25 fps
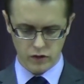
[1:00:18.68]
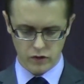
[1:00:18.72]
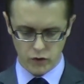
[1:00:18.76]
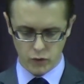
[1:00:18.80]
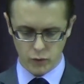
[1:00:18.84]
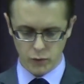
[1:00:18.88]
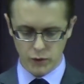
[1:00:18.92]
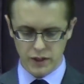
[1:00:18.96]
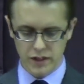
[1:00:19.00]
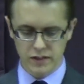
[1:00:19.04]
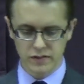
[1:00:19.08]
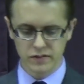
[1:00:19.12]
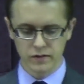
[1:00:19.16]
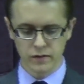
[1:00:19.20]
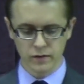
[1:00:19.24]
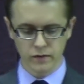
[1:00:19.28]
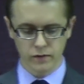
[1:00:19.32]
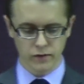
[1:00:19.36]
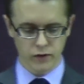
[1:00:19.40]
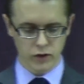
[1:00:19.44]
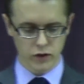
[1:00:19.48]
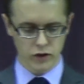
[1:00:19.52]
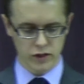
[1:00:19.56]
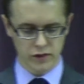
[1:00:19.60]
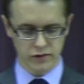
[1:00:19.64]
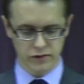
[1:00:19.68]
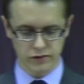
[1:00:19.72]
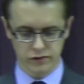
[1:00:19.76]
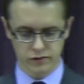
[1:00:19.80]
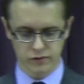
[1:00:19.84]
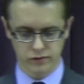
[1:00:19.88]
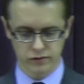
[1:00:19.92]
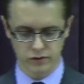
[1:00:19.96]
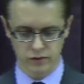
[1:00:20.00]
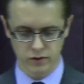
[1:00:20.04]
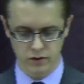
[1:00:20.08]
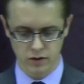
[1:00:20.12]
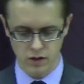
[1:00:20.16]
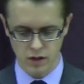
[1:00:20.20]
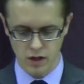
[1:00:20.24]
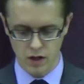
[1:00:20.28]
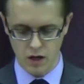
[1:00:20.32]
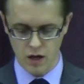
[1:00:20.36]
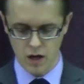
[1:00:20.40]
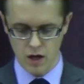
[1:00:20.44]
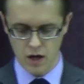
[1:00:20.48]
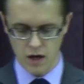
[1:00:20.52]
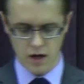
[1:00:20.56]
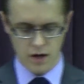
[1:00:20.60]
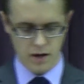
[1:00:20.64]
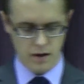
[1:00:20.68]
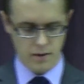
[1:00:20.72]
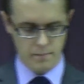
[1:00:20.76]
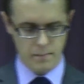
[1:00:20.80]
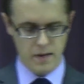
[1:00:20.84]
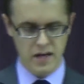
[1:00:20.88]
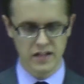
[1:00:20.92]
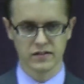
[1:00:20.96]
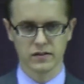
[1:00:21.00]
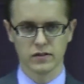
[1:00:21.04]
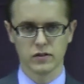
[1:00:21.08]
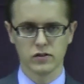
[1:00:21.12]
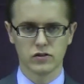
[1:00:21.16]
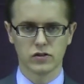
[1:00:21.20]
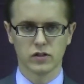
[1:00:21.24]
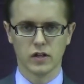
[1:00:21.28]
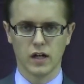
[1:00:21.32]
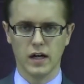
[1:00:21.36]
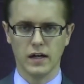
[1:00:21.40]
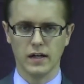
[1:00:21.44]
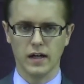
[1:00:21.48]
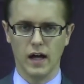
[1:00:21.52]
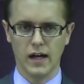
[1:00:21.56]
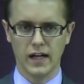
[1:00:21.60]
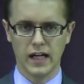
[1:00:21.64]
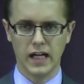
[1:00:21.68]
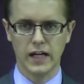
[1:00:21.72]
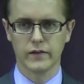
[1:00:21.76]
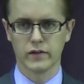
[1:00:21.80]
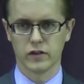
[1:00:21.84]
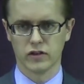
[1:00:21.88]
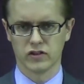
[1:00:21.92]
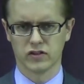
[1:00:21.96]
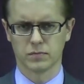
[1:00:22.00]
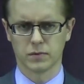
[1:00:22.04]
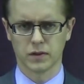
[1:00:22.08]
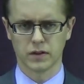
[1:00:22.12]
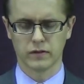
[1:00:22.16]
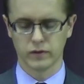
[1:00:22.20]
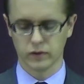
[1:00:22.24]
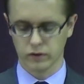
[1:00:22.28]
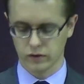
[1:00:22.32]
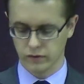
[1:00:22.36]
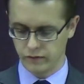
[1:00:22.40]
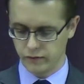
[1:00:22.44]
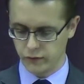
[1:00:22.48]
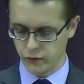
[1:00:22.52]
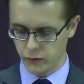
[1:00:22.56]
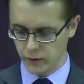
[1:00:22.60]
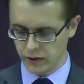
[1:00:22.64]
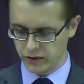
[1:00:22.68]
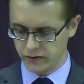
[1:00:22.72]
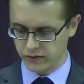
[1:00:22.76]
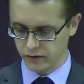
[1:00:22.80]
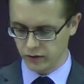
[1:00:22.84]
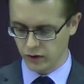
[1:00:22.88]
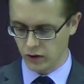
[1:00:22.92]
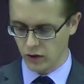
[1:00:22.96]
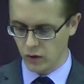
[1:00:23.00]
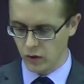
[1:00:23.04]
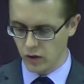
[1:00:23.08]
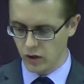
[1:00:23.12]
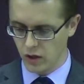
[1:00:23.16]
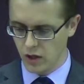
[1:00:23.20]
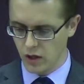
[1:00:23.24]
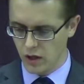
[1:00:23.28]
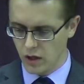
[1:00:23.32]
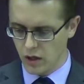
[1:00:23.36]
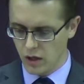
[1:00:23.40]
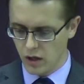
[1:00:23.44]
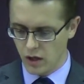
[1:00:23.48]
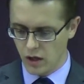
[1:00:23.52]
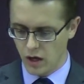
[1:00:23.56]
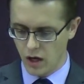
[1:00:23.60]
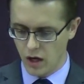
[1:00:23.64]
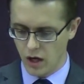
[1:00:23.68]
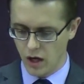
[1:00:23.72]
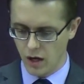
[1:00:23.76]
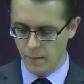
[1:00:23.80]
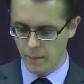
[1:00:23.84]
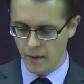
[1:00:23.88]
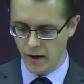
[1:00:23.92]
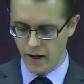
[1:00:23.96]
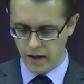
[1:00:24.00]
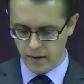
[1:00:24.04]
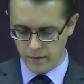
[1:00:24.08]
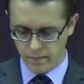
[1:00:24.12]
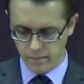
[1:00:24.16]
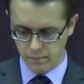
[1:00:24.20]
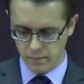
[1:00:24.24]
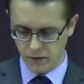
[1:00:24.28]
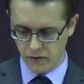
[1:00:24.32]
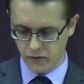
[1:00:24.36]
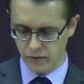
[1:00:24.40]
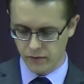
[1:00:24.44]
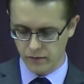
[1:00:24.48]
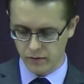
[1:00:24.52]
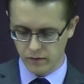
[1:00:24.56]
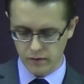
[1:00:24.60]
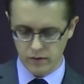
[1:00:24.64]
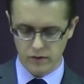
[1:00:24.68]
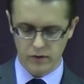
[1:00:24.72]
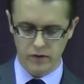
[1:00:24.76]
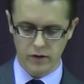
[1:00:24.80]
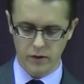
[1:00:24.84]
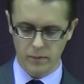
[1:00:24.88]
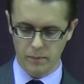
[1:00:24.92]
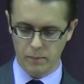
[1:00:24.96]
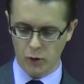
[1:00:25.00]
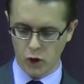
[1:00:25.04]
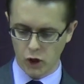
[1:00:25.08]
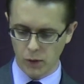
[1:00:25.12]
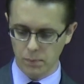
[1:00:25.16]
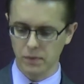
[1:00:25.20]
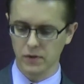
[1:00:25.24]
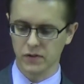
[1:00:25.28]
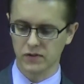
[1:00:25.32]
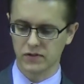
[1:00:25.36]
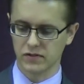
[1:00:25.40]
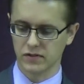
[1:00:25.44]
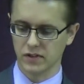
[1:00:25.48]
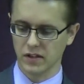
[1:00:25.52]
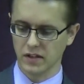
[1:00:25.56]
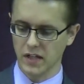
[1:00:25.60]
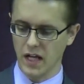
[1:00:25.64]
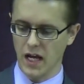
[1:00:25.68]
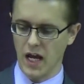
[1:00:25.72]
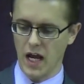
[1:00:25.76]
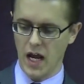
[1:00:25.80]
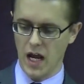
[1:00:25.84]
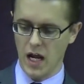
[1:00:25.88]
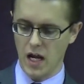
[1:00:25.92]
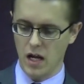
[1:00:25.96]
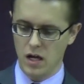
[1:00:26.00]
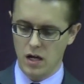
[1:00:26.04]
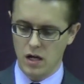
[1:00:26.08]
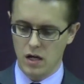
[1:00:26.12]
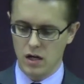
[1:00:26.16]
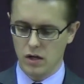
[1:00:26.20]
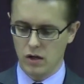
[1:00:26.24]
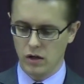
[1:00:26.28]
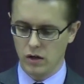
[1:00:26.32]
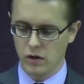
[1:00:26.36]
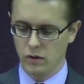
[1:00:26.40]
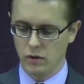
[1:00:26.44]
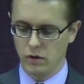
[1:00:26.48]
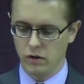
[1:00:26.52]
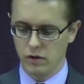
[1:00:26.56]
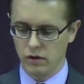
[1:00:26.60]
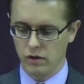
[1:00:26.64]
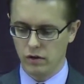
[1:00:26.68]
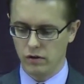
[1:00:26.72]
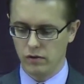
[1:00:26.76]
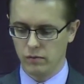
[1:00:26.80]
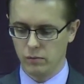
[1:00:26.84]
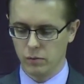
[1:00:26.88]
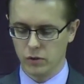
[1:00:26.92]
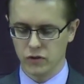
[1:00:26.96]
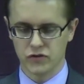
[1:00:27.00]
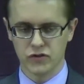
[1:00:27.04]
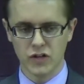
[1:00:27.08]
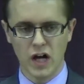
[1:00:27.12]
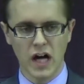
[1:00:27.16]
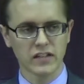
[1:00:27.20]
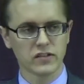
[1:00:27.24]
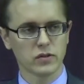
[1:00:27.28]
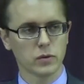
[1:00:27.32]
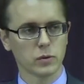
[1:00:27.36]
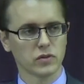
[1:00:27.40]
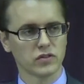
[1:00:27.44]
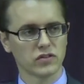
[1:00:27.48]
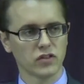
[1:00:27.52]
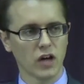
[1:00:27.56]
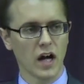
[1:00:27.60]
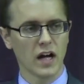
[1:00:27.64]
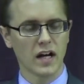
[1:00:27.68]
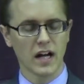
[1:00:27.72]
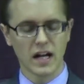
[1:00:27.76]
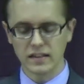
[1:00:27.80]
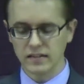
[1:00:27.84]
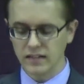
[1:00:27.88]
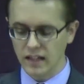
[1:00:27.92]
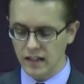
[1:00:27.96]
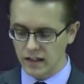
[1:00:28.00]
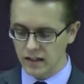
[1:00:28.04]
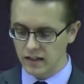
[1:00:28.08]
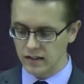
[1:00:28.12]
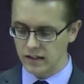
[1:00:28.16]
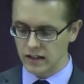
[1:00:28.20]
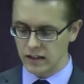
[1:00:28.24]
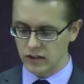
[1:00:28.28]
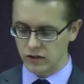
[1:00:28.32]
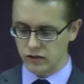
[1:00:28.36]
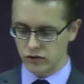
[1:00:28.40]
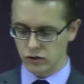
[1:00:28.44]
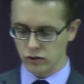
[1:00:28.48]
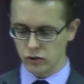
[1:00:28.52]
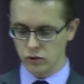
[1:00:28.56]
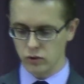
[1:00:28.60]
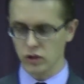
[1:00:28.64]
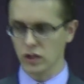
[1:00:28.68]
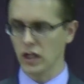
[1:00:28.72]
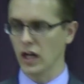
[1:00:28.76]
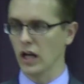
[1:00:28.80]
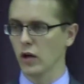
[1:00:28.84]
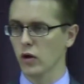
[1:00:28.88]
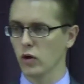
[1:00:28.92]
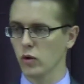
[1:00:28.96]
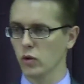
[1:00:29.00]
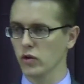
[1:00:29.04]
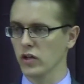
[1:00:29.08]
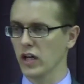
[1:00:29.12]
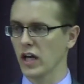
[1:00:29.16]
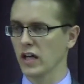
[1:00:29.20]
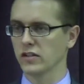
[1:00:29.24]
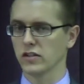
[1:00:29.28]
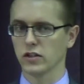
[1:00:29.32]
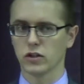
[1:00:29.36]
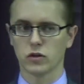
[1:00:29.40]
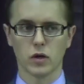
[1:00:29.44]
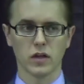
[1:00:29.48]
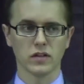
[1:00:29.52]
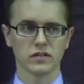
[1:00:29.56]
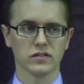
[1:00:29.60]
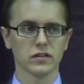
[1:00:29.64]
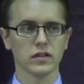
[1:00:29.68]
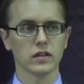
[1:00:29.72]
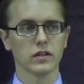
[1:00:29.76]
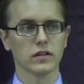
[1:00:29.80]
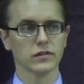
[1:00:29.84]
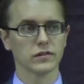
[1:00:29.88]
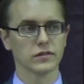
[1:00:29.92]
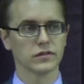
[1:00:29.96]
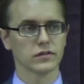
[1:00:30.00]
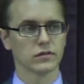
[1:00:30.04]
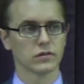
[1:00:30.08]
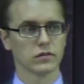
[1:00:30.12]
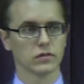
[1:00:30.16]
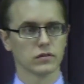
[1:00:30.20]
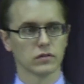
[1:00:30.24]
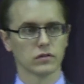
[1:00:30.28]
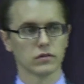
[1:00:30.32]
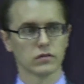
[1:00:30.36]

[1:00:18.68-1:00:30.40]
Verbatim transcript: The reason for this uh, message, I, I gave it in Springfield a few weeks ago, um, but the purpose today was not to assign identity to the who the Antichrist is.